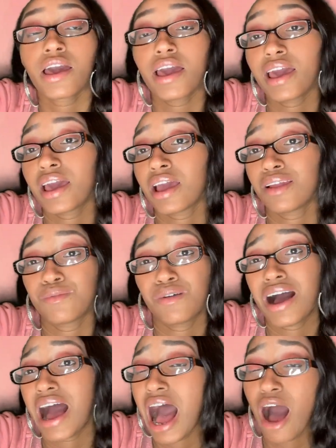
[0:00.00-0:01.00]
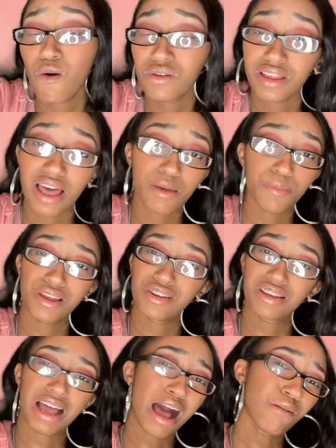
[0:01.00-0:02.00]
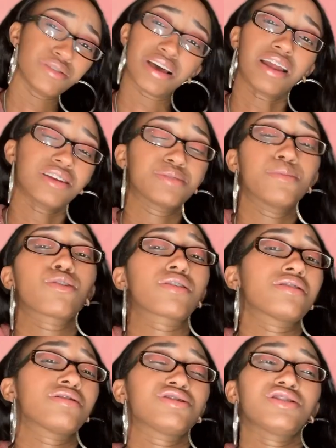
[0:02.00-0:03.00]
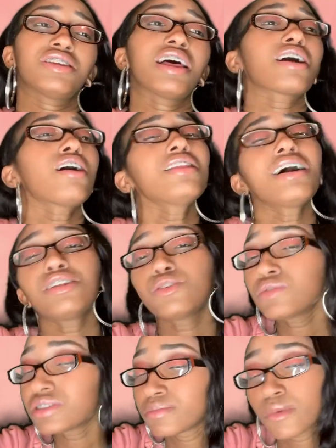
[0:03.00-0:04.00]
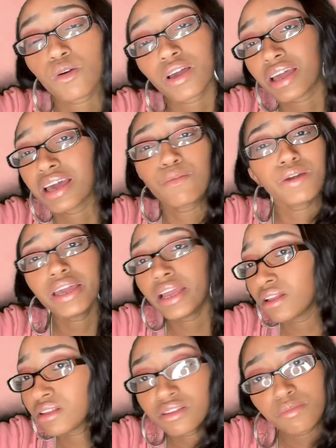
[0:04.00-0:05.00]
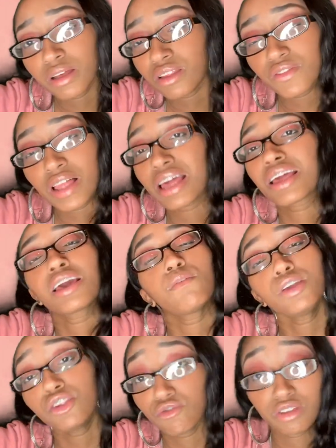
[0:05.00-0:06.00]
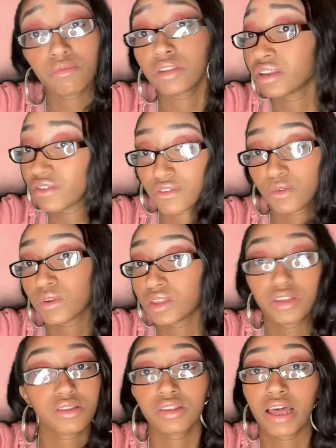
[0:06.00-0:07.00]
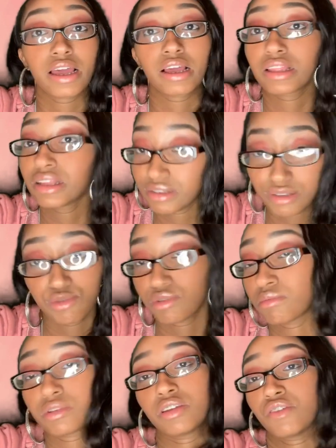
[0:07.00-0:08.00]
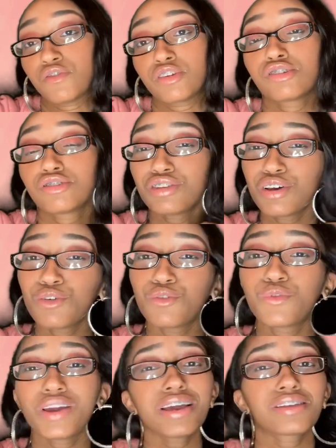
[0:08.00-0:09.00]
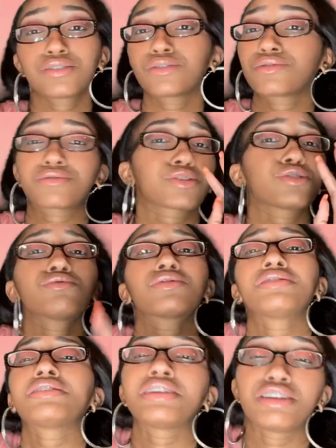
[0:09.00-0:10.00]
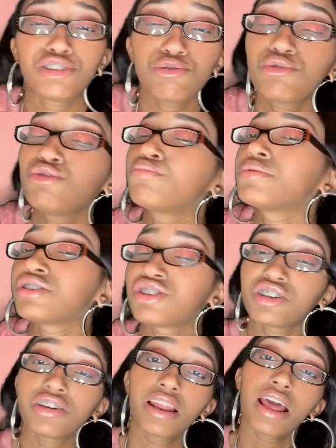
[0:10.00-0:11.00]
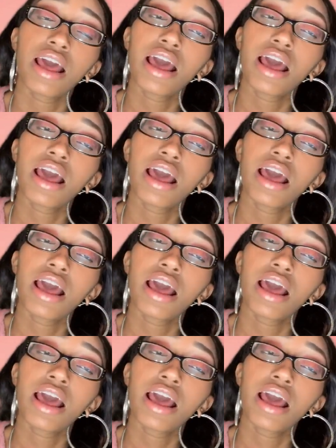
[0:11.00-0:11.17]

and I was like, bitch, I'm tired of smoking and shit. Like, all I do is smoke. Can we eat this motherfucker? Like, can we do something different with this? Like, let's do something different. So we get to Googling and YouTube and shit,